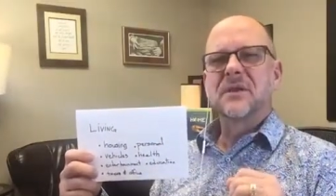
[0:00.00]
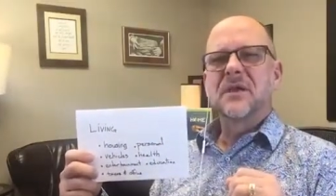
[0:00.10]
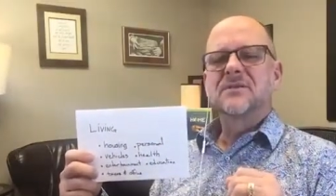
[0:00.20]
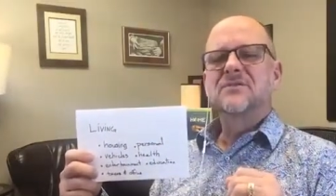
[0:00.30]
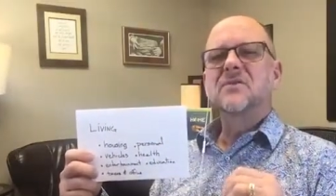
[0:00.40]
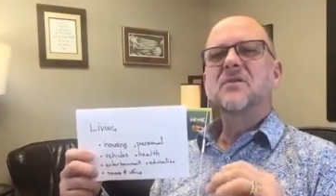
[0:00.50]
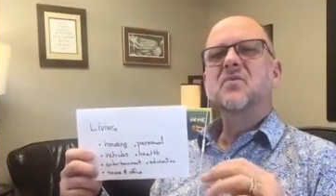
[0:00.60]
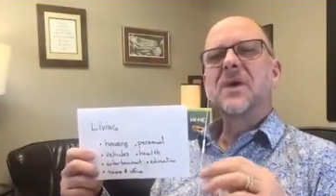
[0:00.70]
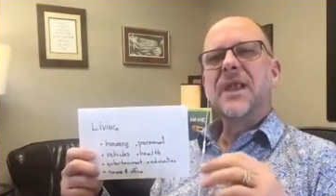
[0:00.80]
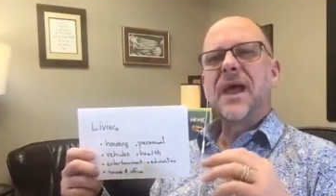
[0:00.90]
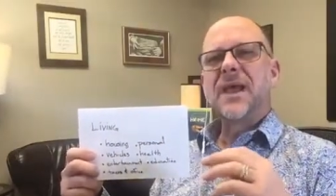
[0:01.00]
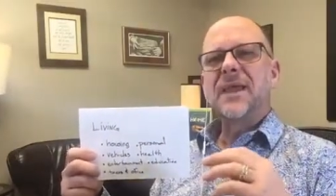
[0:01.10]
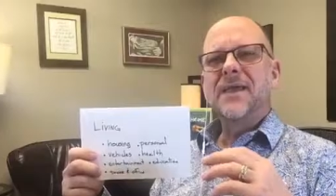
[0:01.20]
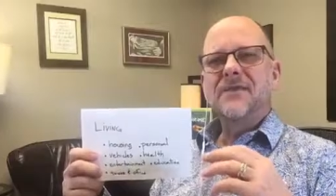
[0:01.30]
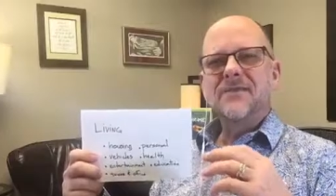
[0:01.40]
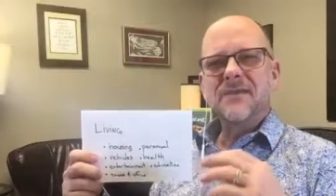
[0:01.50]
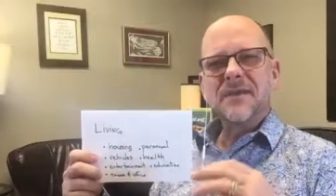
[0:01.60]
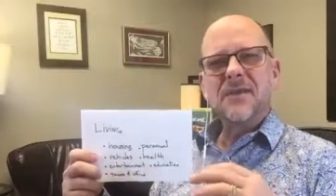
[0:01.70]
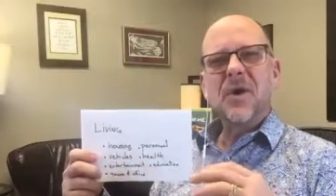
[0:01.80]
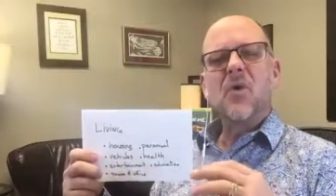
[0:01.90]
so that when I think
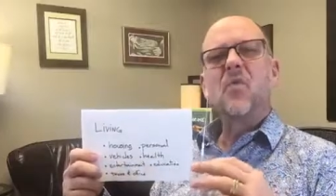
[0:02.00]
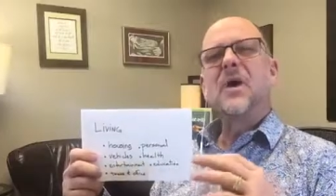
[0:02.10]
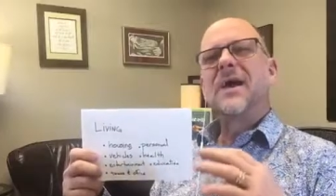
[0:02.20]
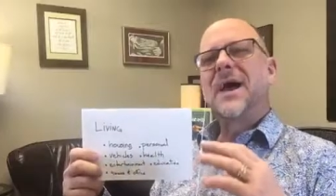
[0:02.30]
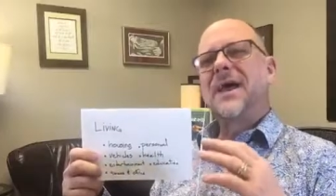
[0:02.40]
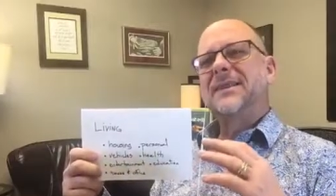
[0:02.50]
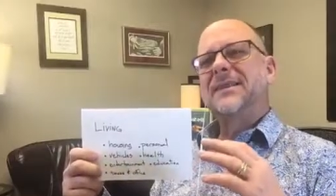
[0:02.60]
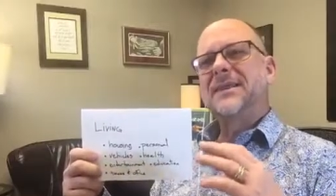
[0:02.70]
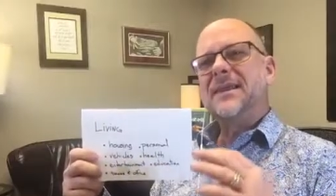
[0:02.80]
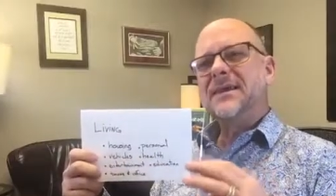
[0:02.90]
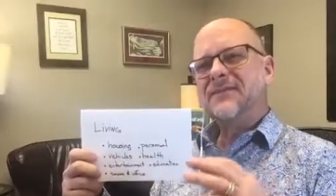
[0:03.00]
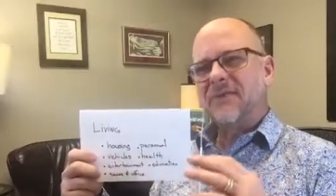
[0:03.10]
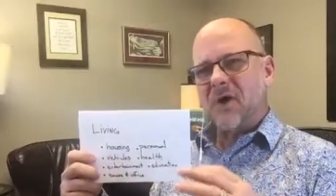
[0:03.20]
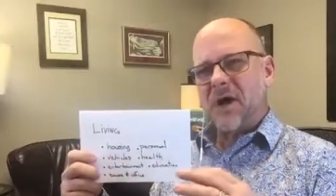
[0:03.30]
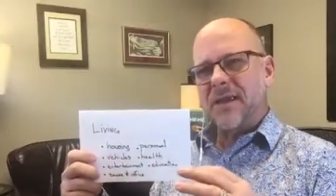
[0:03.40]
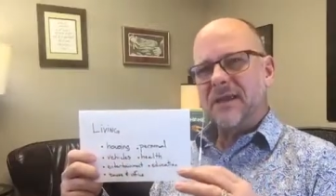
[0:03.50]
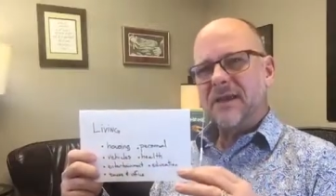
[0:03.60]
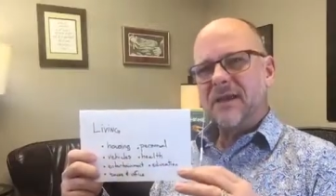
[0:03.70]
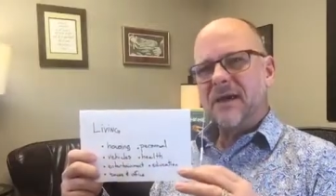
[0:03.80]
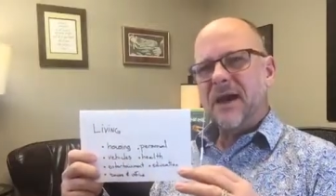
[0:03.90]
about what I live on,
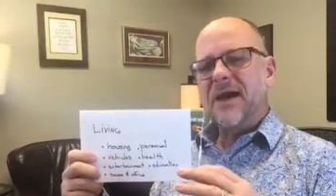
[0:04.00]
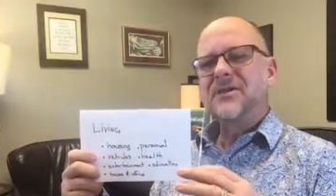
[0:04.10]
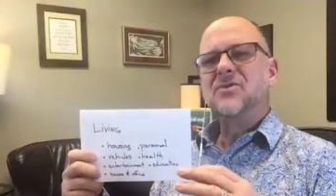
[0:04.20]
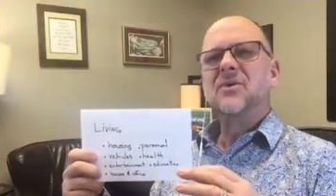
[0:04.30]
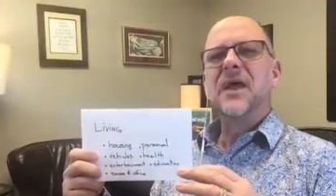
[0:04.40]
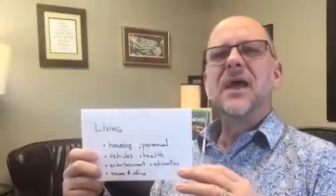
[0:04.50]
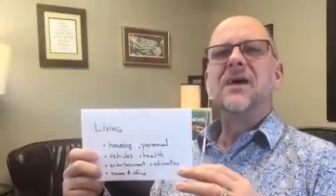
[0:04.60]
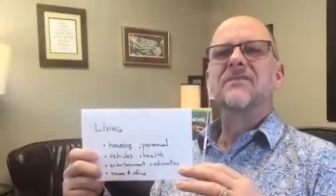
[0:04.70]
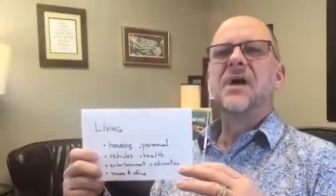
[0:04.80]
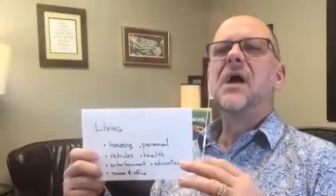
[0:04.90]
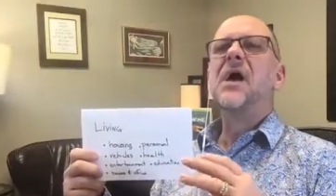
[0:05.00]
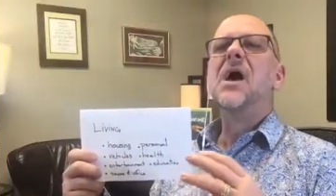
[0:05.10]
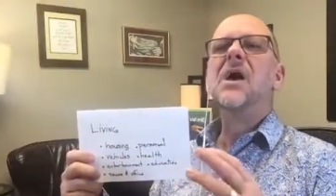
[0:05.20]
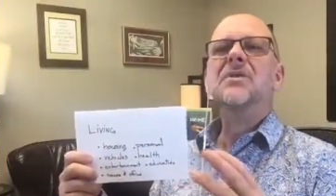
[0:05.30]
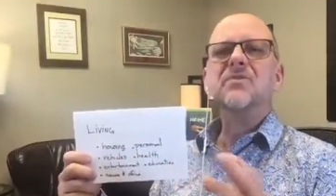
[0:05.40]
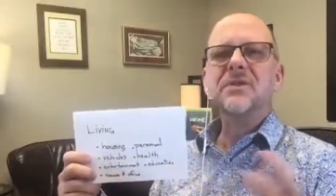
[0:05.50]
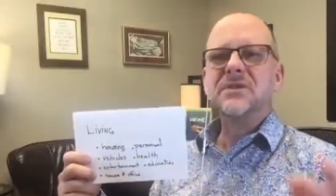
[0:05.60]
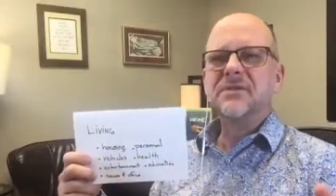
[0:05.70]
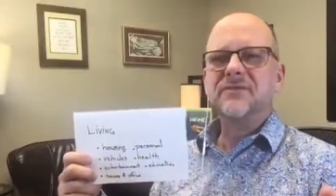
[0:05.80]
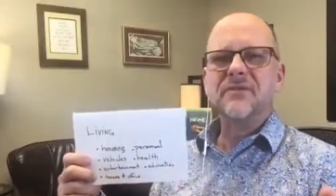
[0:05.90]
I don't have 100
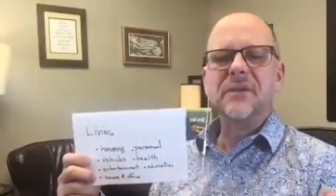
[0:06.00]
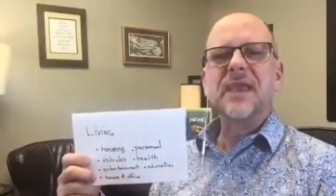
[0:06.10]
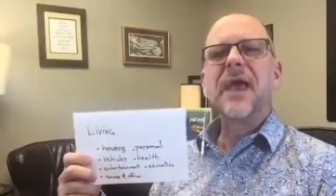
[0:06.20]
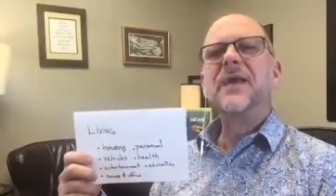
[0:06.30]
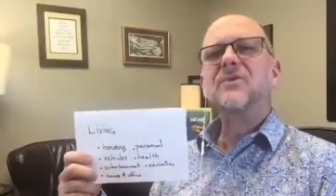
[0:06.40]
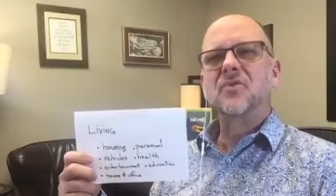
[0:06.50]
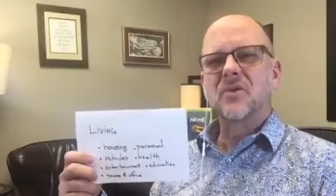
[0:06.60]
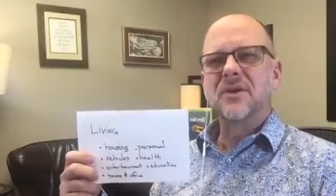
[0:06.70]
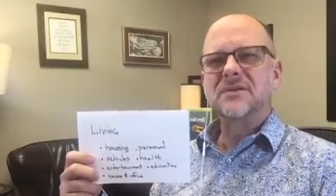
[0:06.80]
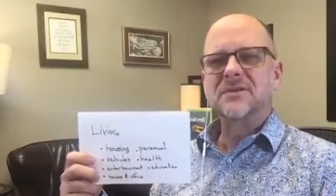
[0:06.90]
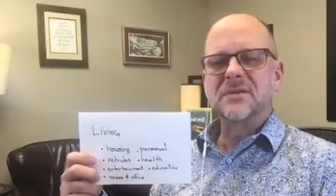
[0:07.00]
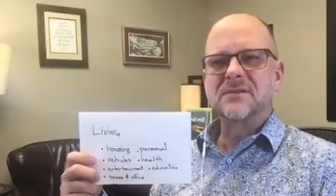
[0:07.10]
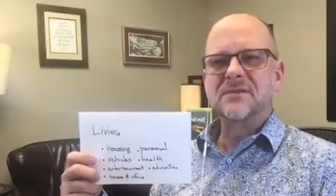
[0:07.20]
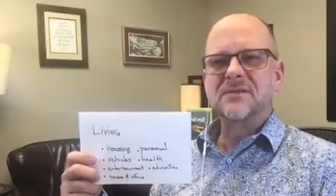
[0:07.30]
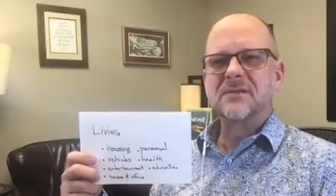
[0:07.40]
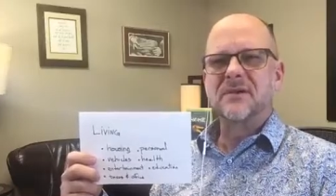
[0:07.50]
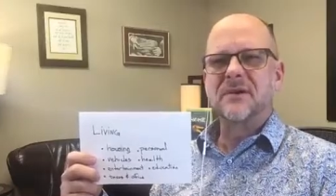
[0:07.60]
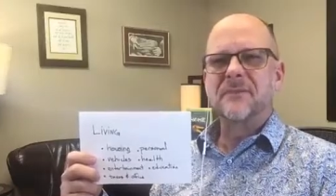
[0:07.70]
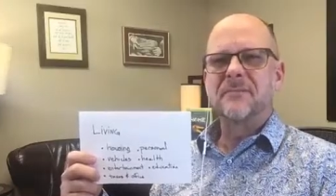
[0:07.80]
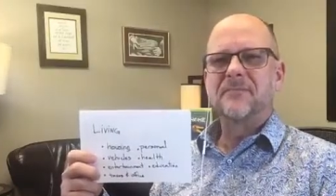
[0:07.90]
different categories to consider.
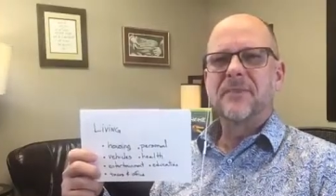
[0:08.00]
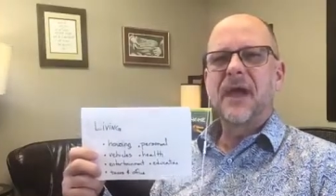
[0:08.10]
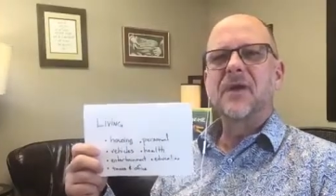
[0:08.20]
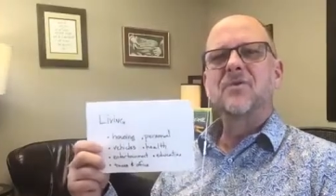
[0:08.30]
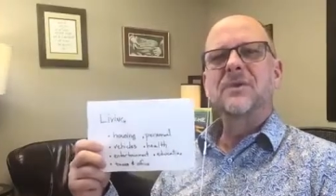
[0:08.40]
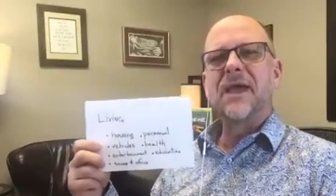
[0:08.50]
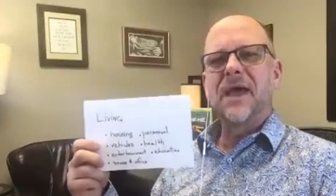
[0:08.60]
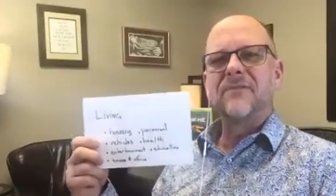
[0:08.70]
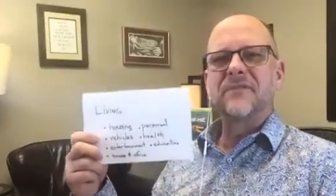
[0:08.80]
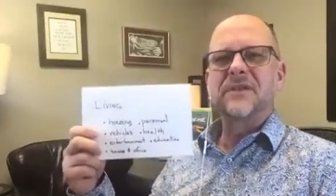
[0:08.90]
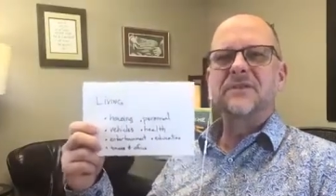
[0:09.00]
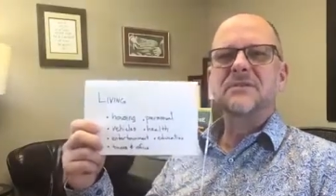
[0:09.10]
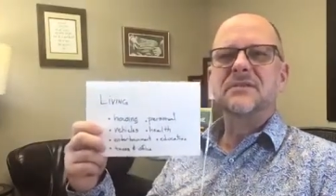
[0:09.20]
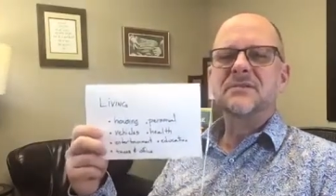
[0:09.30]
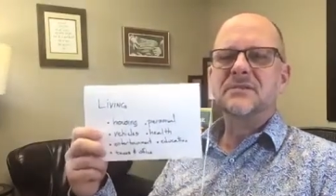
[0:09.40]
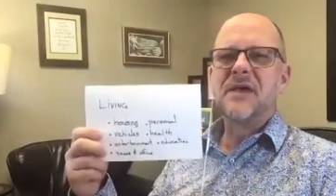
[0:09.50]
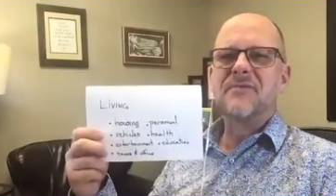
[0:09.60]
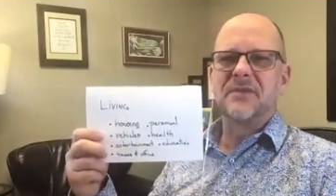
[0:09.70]
I only have these 7.